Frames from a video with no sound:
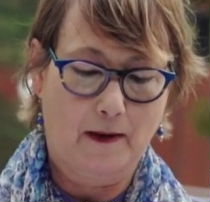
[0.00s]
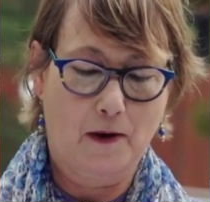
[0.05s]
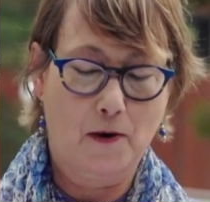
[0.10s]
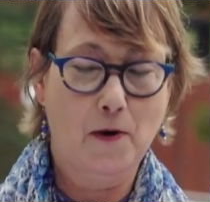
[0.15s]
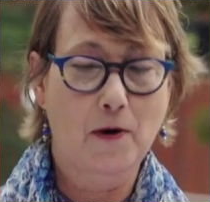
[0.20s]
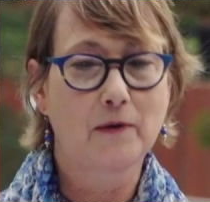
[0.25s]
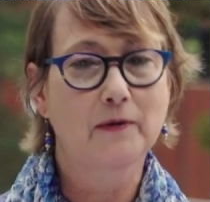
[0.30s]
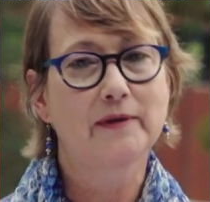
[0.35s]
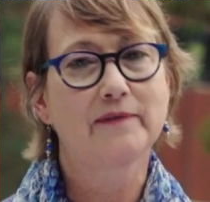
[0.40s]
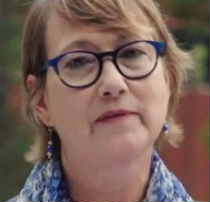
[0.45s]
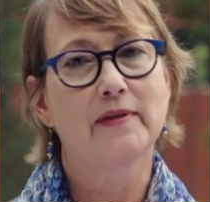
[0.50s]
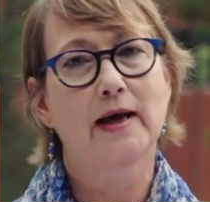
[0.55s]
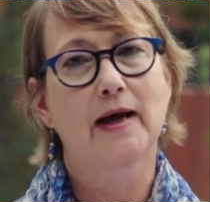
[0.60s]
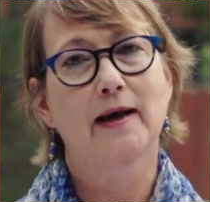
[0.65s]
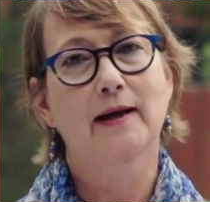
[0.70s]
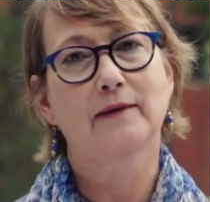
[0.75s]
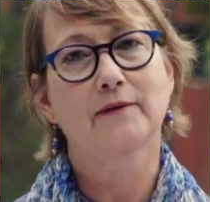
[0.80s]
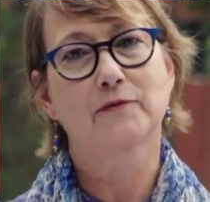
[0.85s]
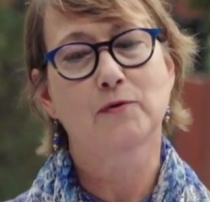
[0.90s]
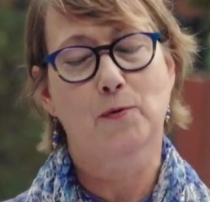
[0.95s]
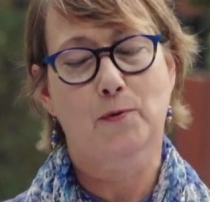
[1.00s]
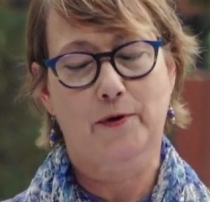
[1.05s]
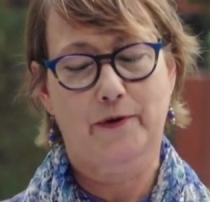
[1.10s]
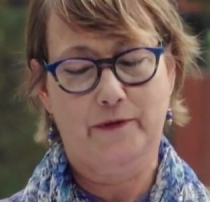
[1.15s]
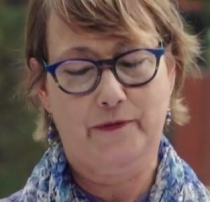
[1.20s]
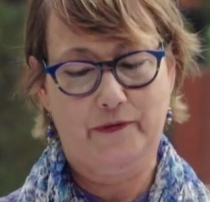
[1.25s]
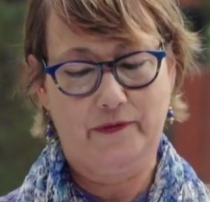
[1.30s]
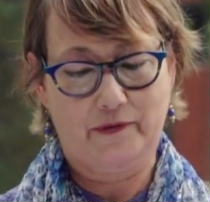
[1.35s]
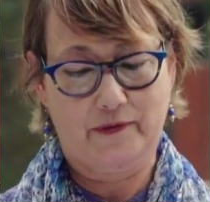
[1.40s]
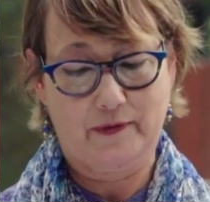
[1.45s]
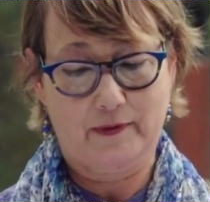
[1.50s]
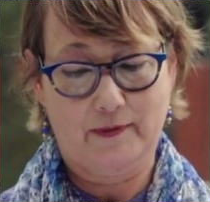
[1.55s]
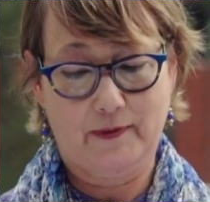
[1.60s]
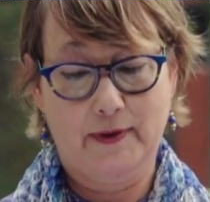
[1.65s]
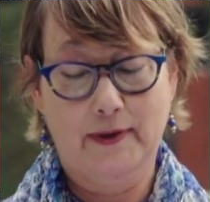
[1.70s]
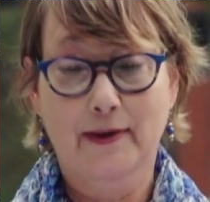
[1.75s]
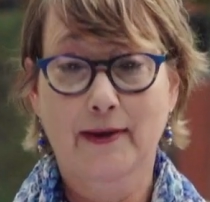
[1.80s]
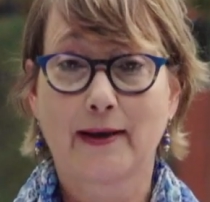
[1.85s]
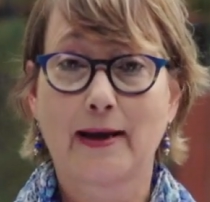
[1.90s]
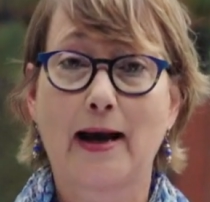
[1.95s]
All of that, of course,
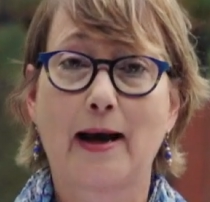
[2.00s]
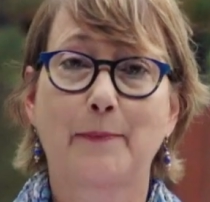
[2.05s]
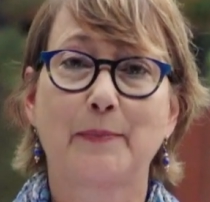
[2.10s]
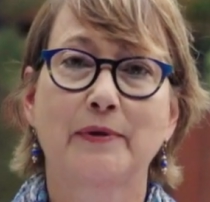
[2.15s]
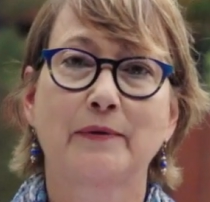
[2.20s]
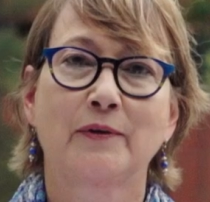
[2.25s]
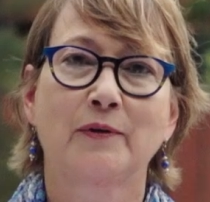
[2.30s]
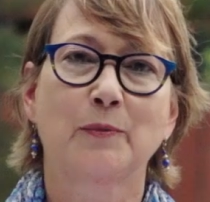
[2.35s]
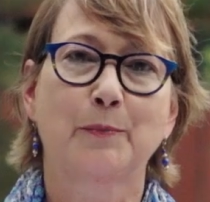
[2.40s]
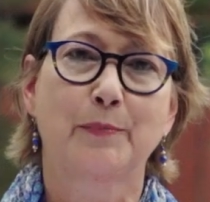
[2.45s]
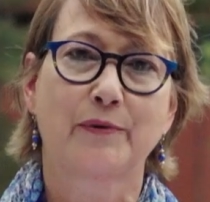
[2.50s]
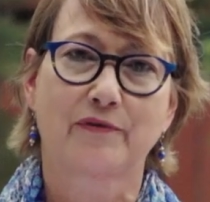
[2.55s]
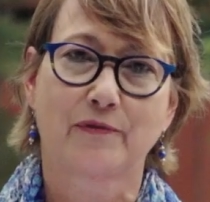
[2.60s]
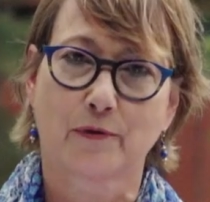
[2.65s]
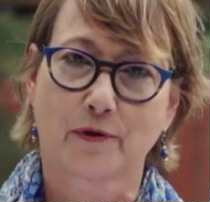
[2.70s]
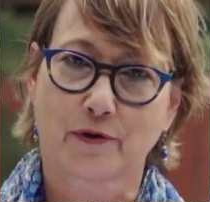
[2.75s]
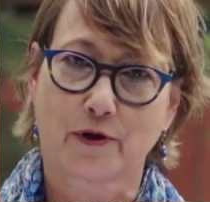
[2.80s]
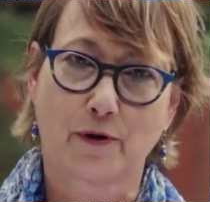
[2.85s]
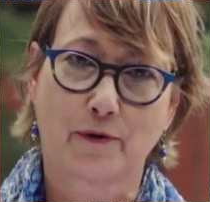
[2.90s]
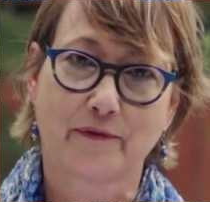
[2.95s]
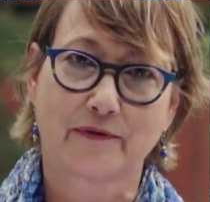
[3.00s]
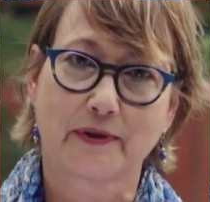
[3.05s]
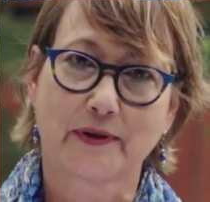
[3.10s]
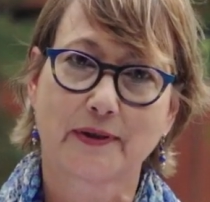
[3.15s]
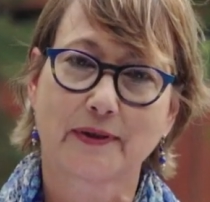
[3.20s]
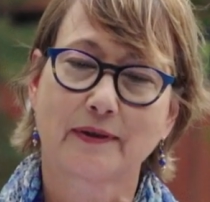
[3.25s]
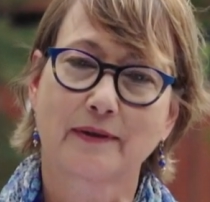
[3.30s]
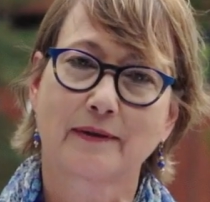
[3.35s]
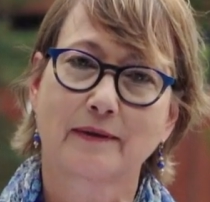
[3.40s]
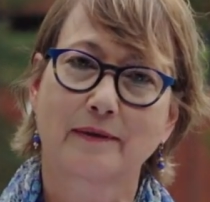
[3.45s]
happened before COVID.